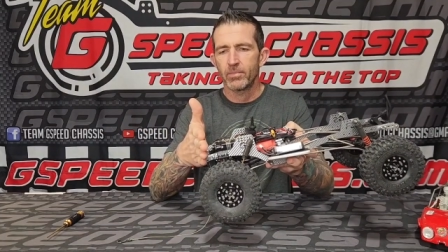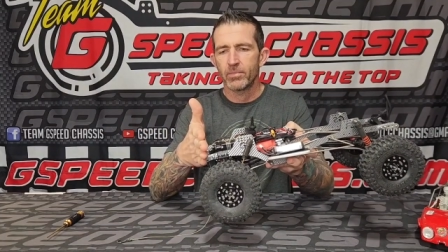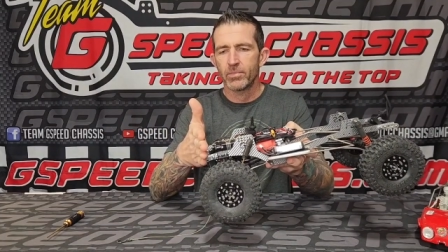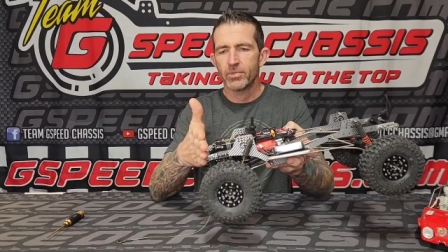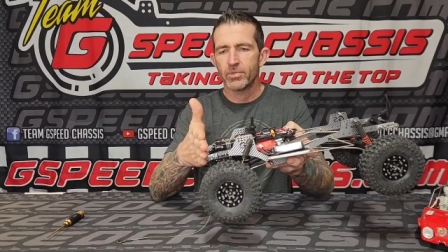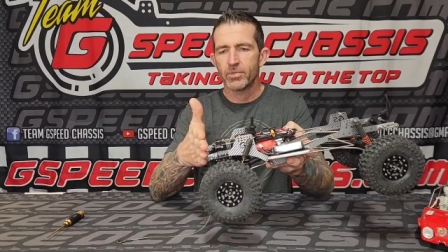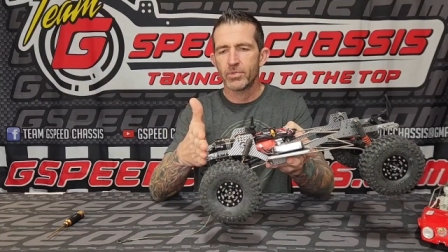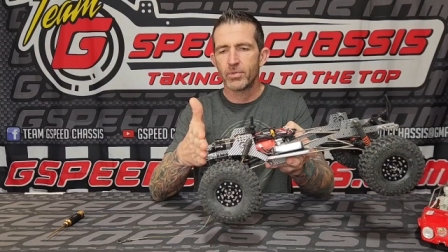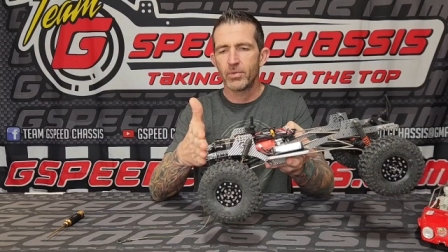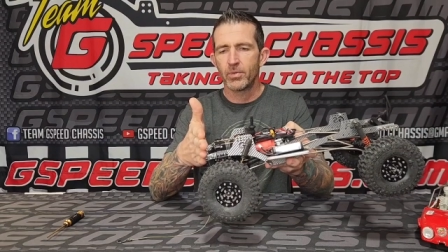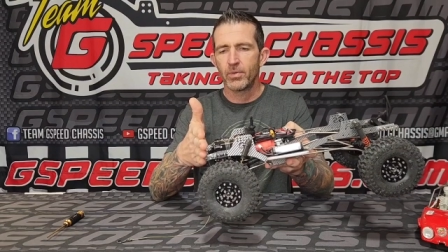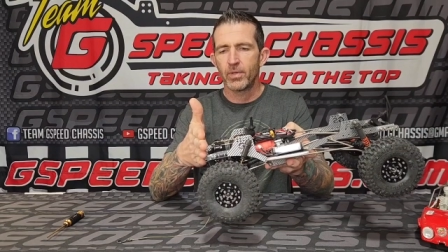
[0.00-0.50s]

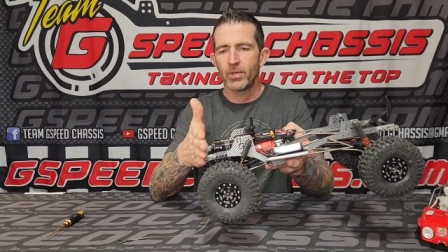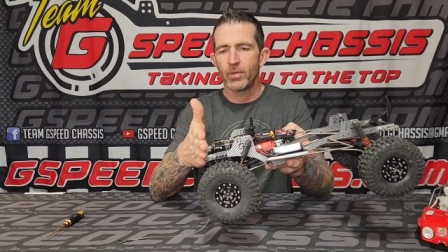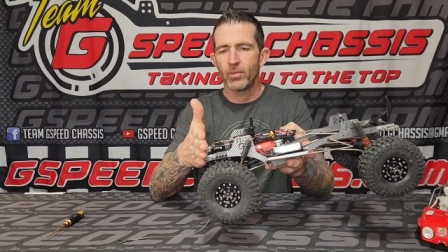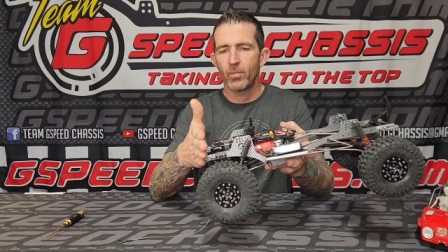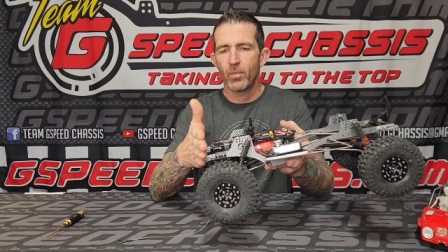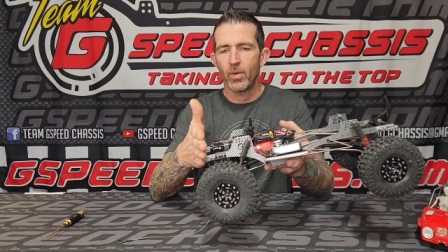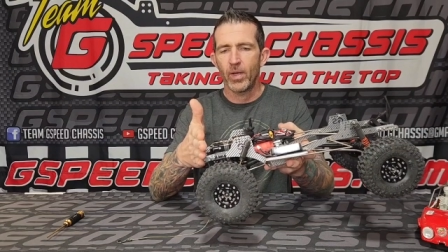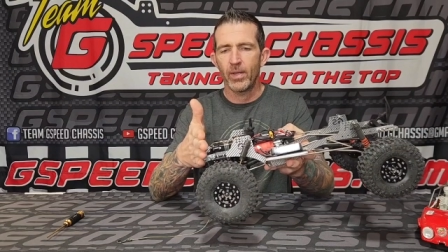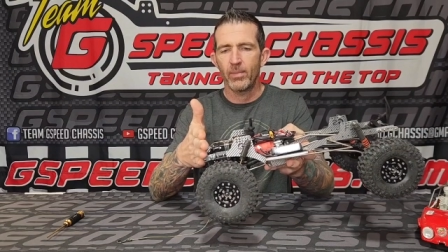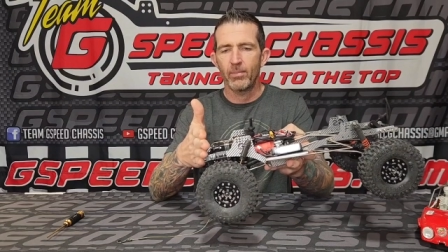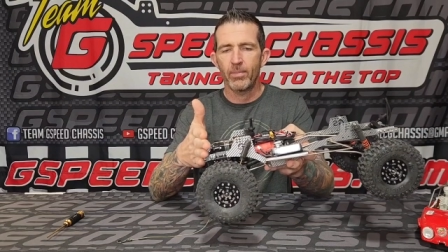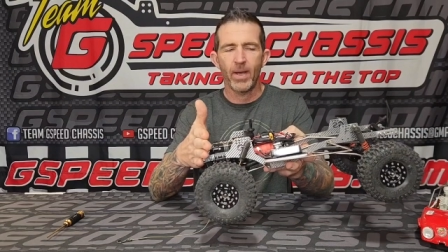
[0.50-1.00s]
scoot it
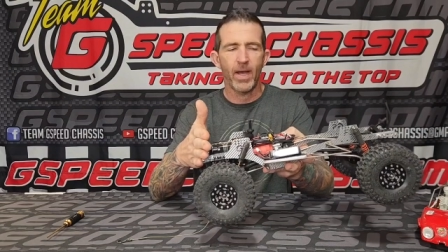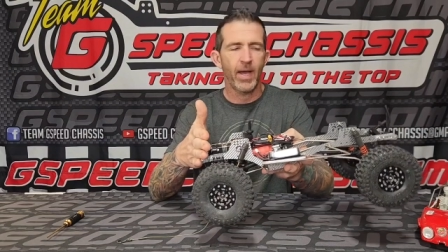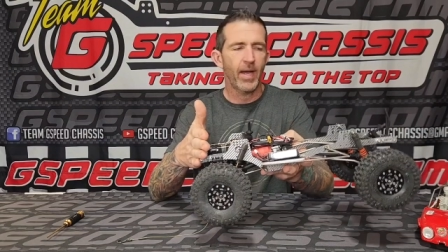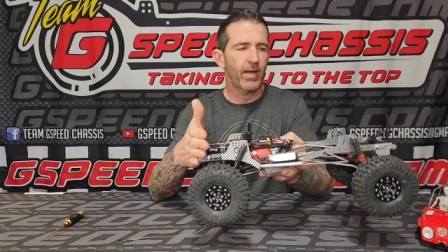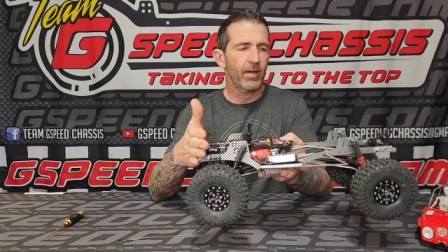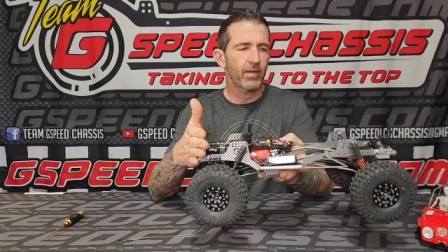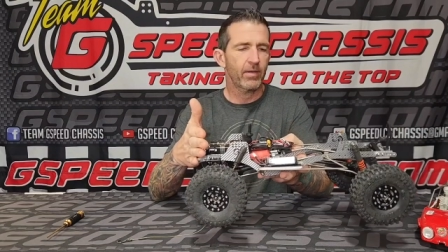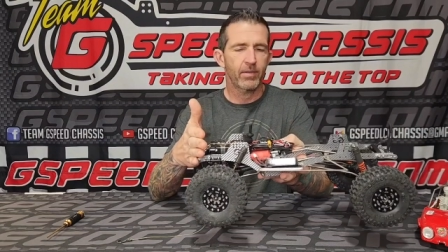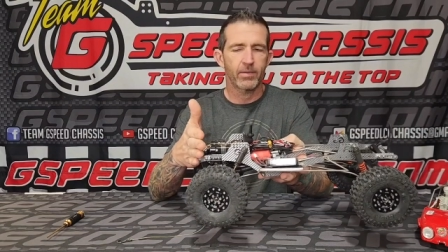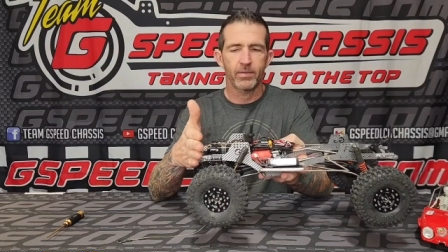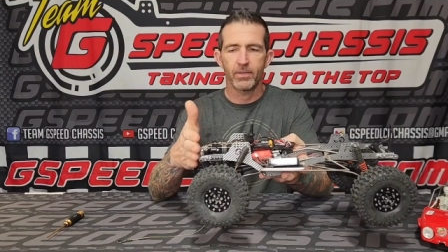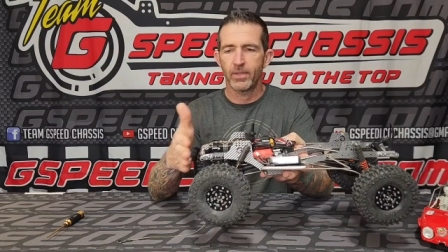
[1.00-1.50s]
way
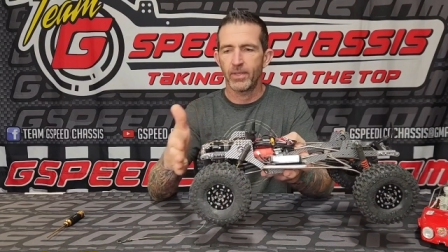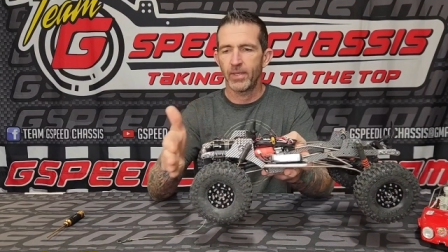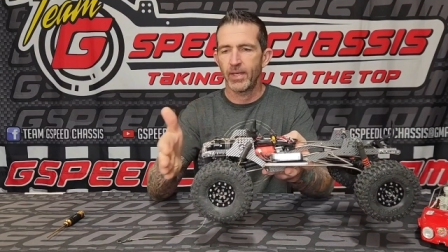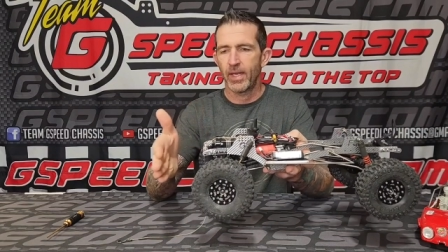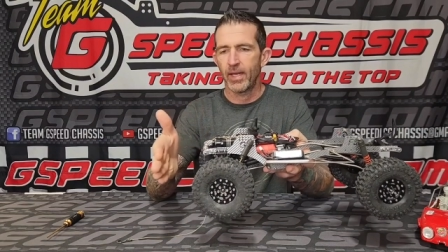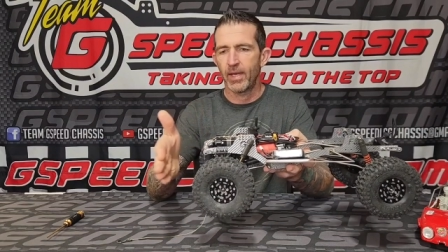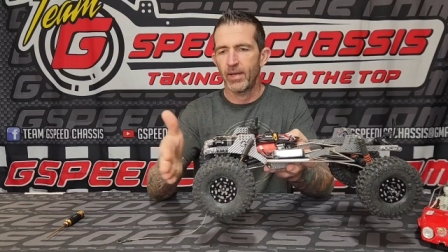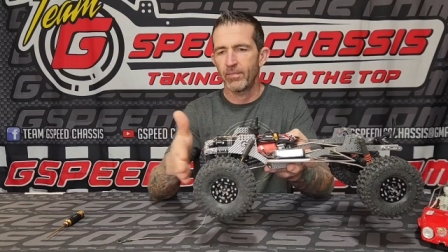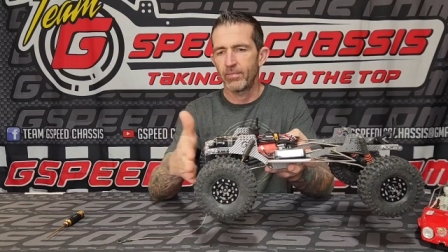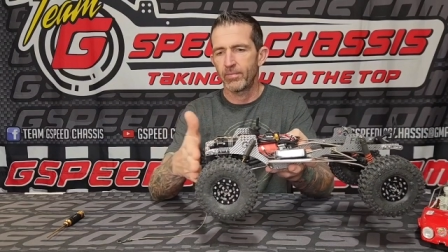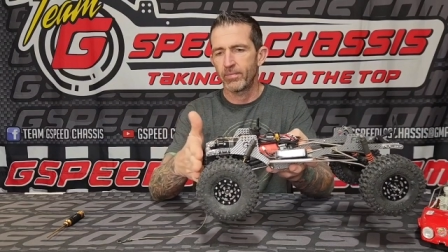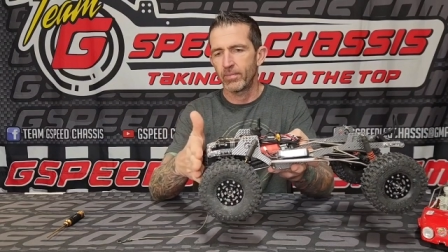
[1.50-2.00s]
back and
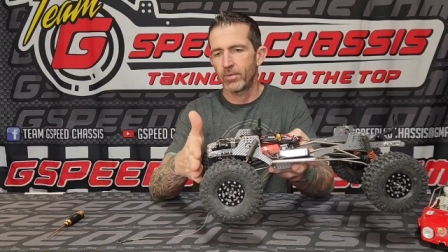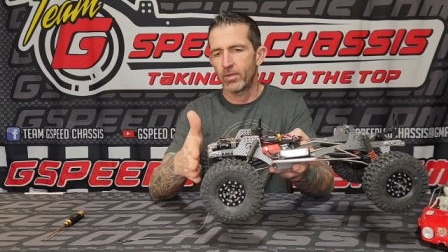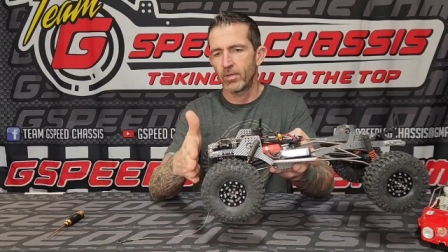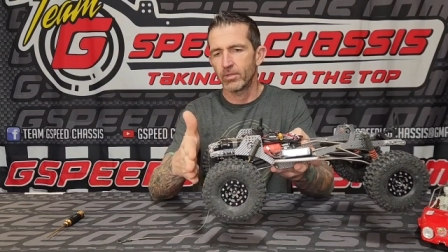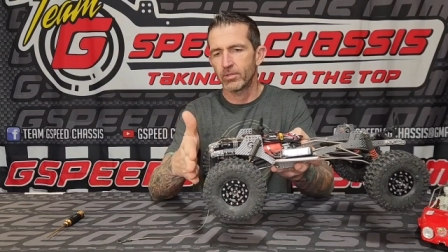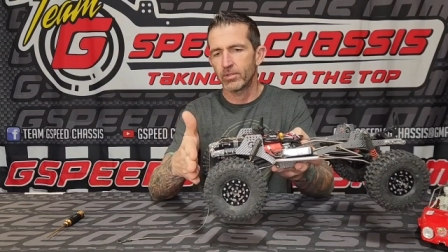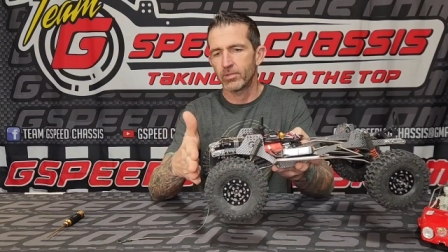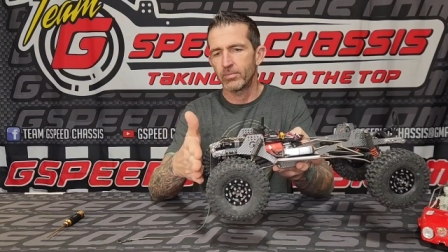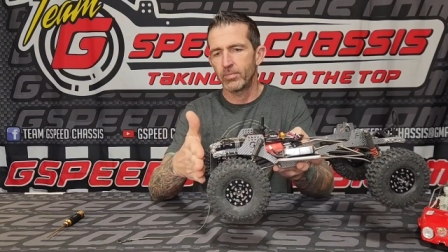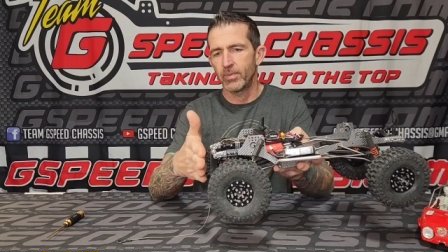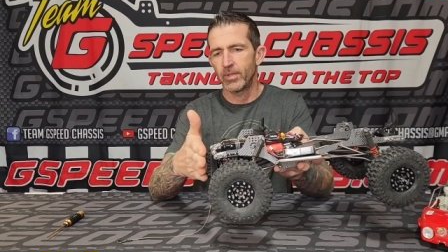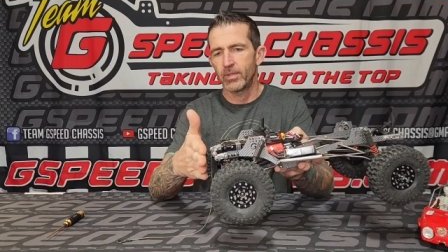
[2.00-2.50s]
have
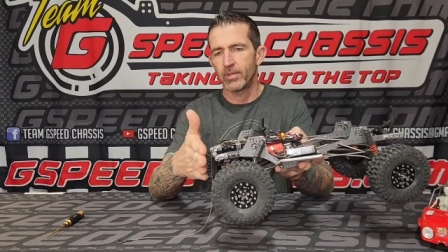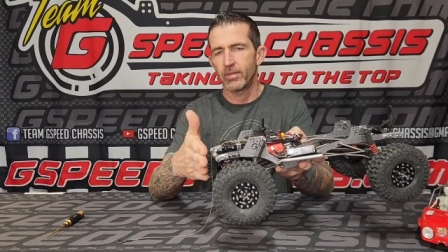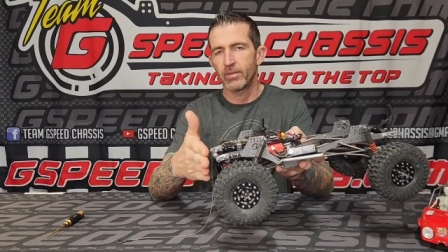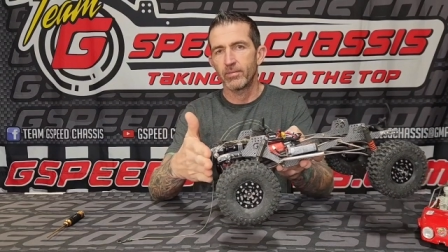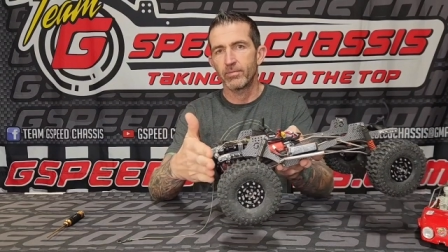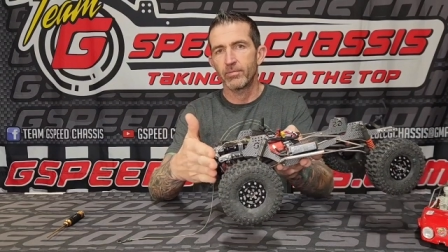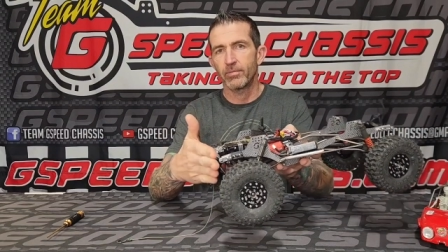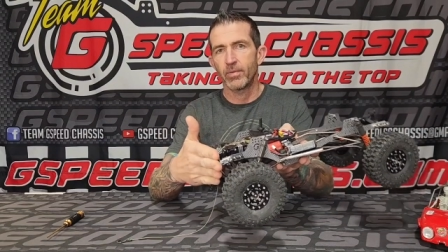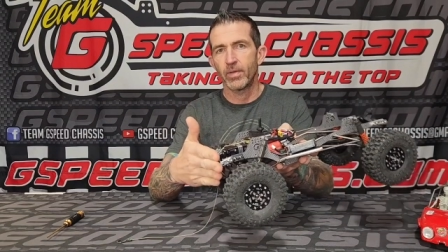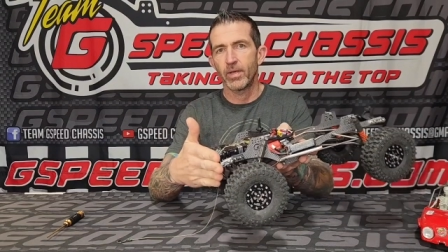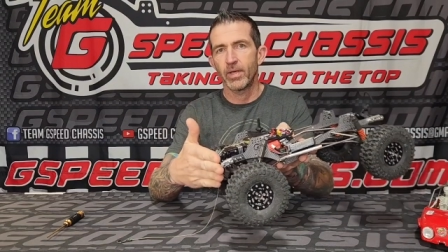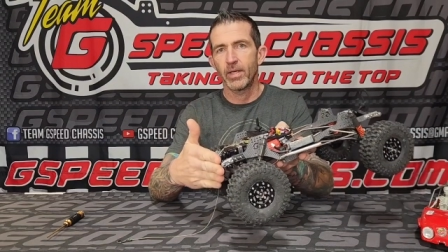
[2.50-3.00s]
ultimate
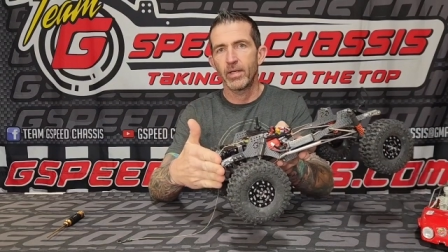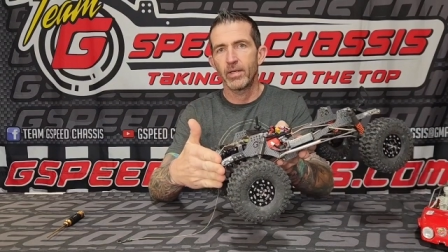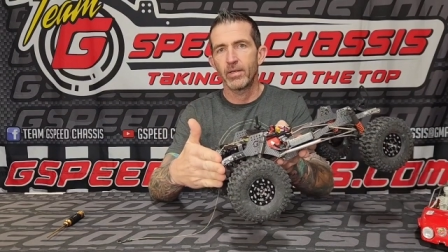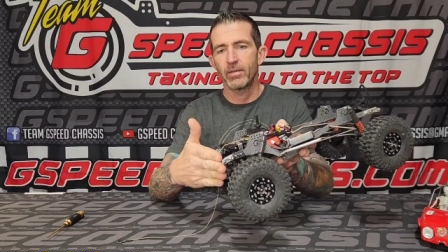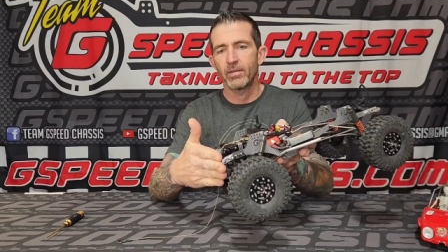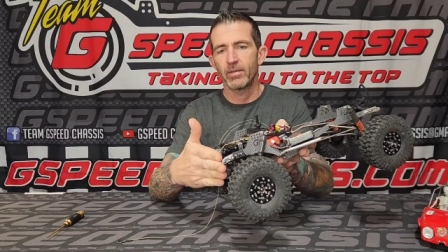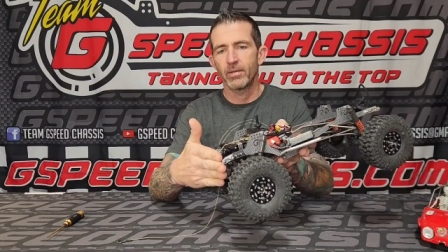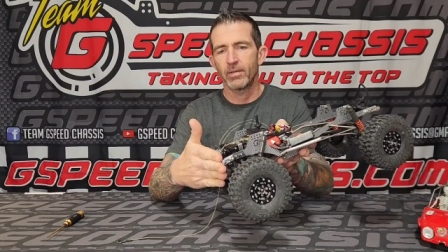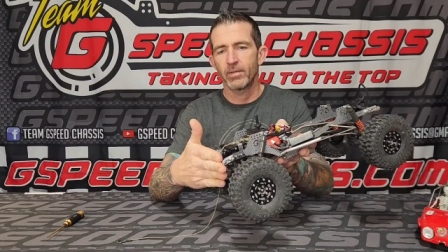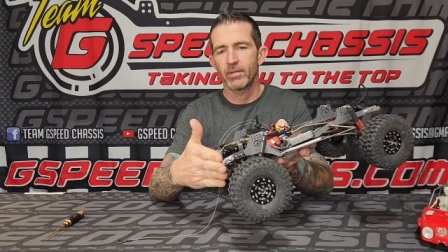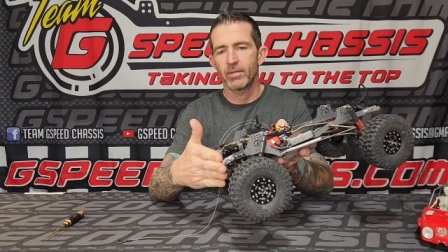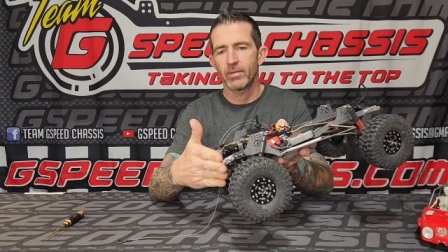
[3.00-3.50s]
front
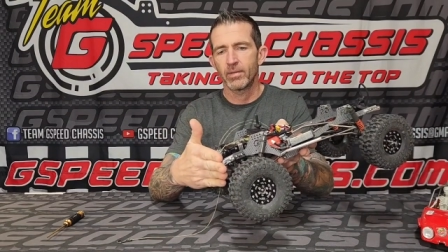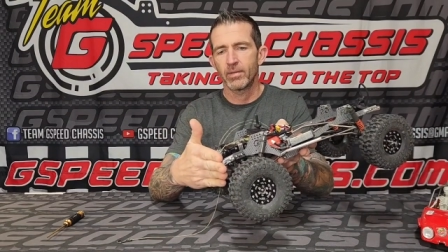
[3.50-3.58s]
end